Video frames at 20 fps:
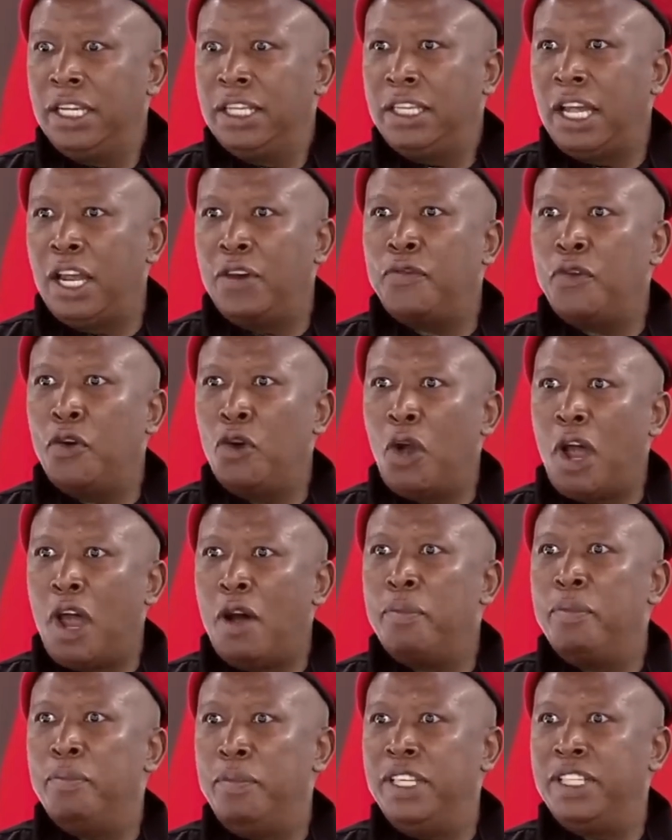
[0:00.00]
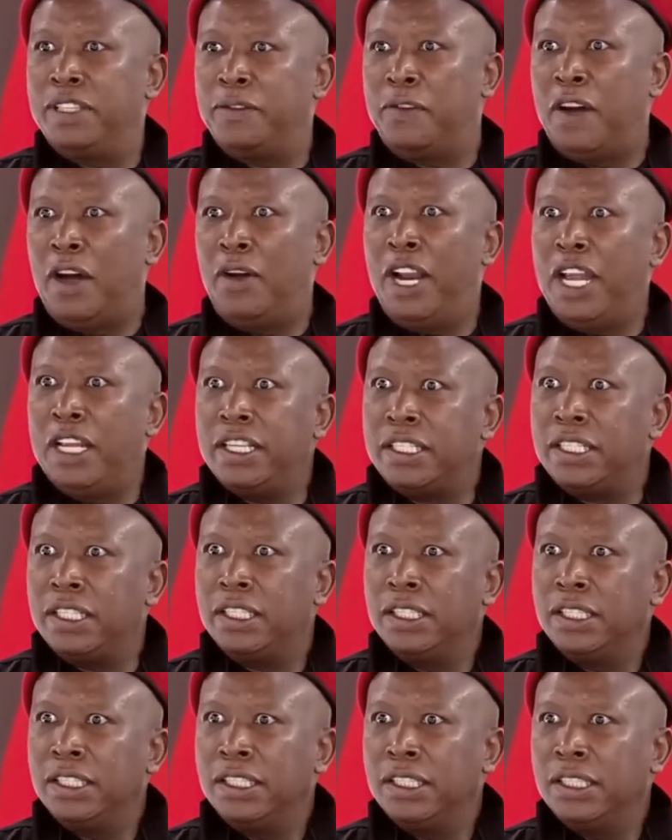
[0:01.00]
That follow up means violence.
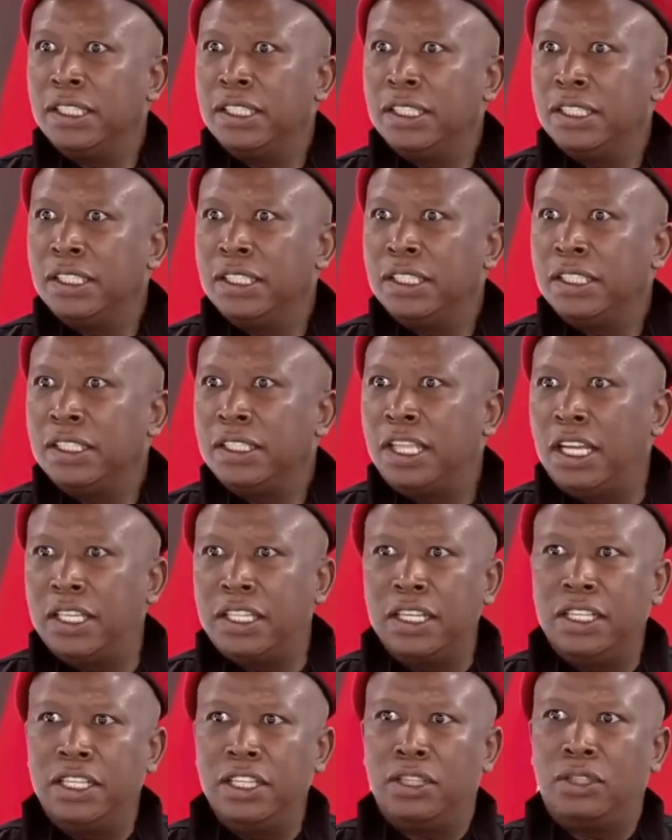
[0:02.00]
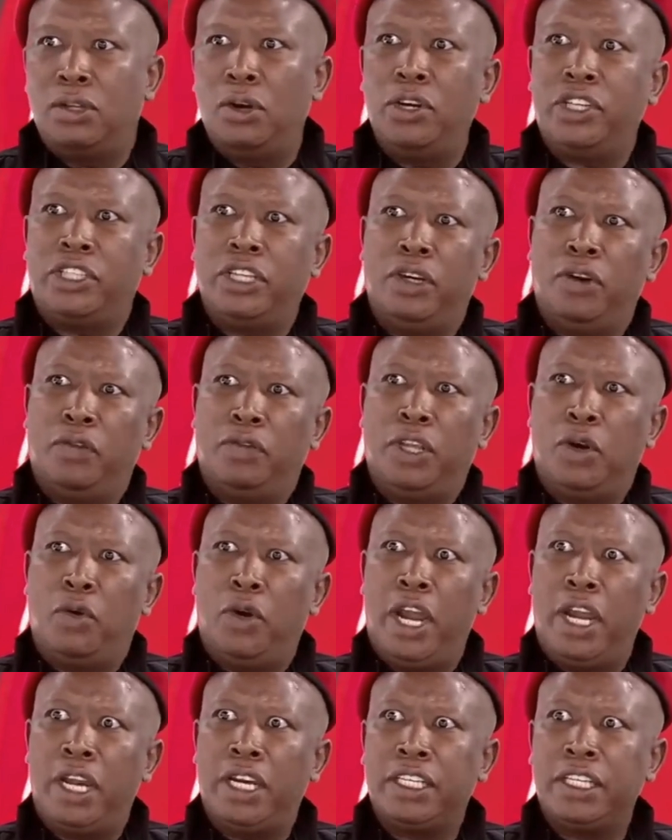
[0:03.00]
That's a distortion of the
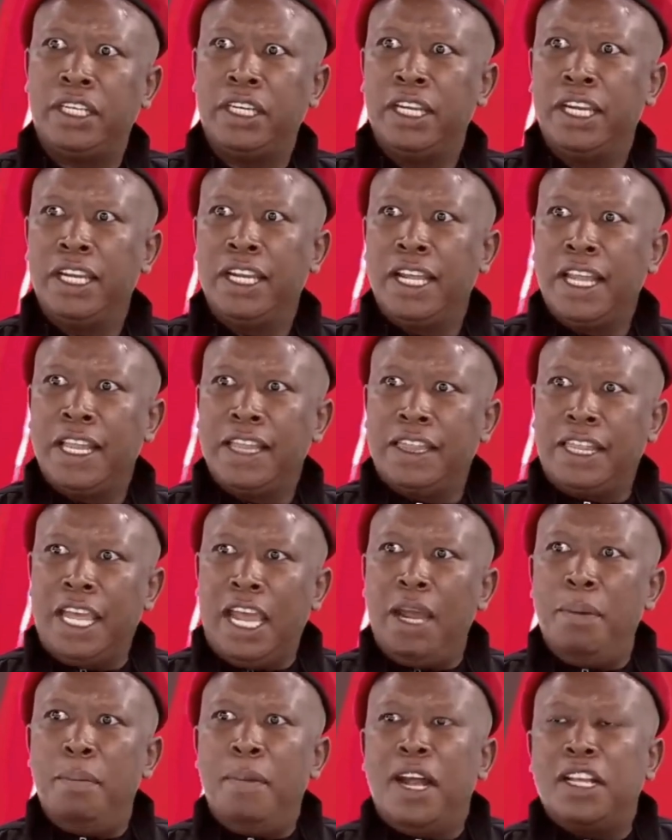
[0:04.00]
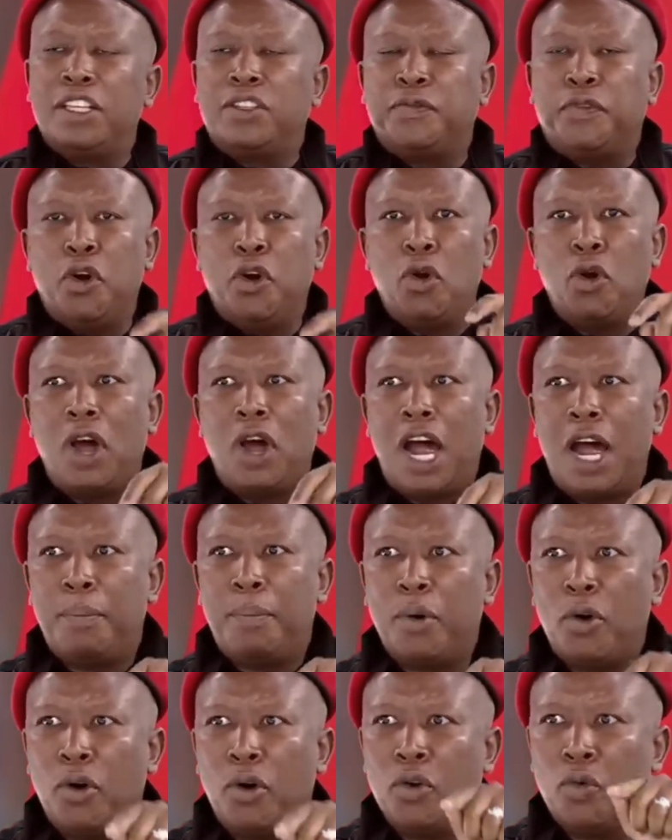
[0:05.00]
word. They must follow
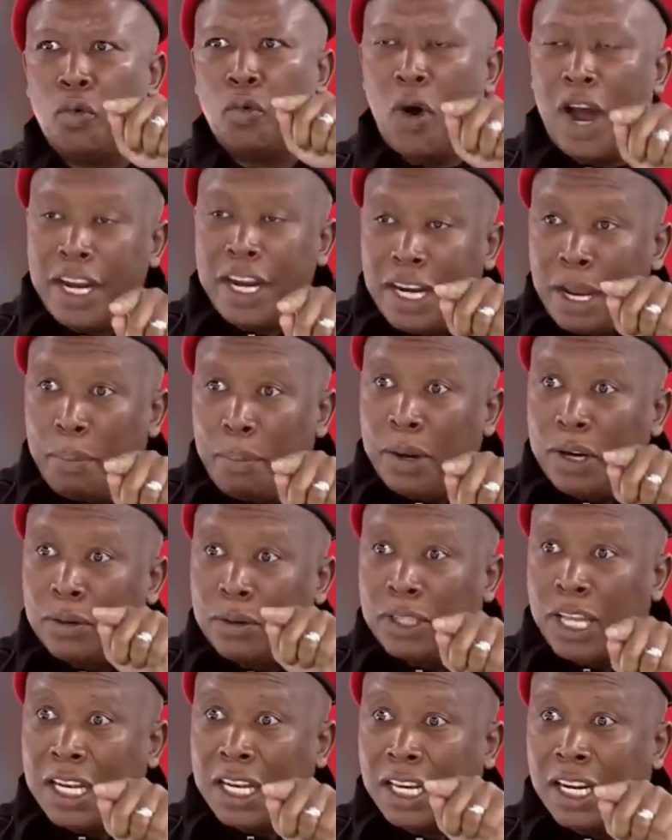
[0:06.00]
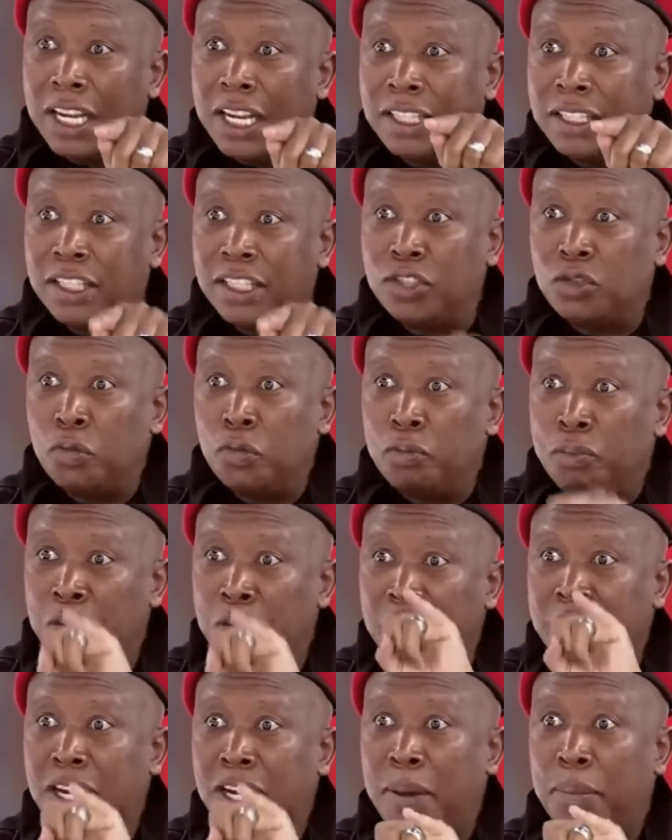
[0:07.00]
up on what happened to that racist who
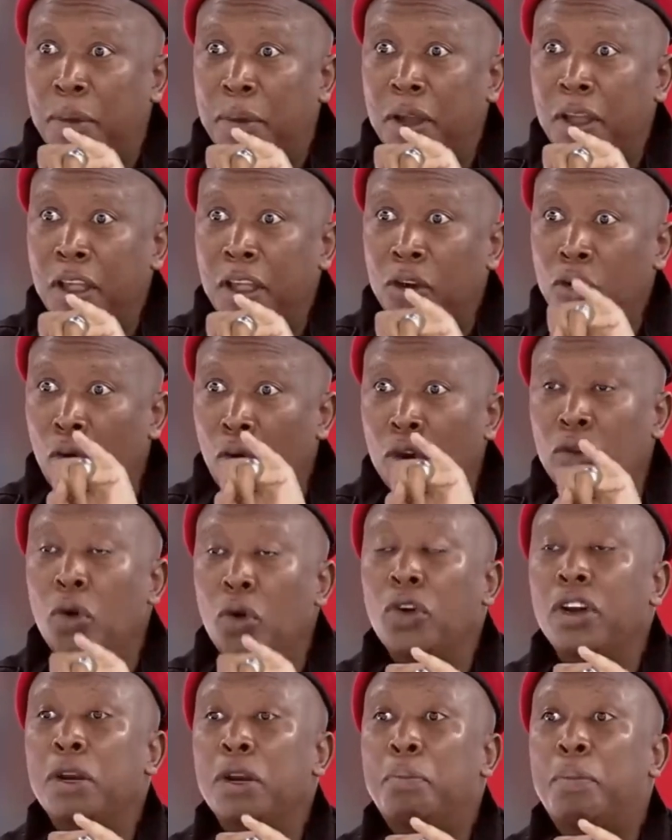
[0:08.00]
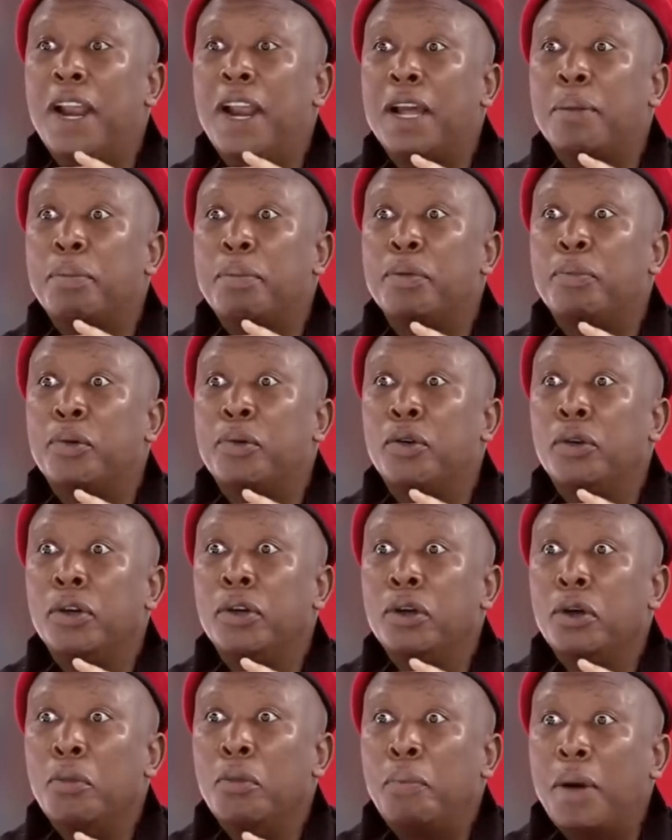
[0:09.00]
beat up not only black people,
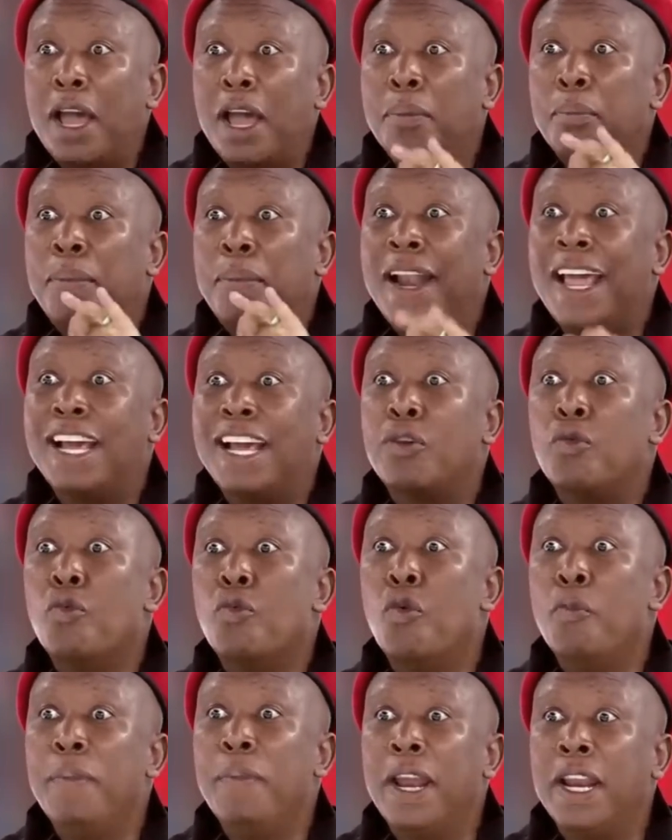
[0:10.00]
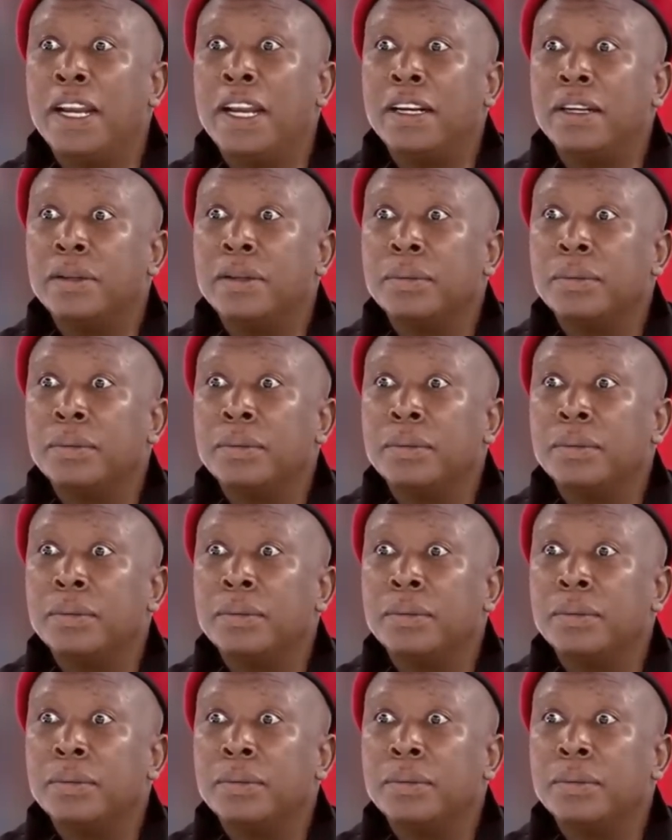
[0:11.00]
black women.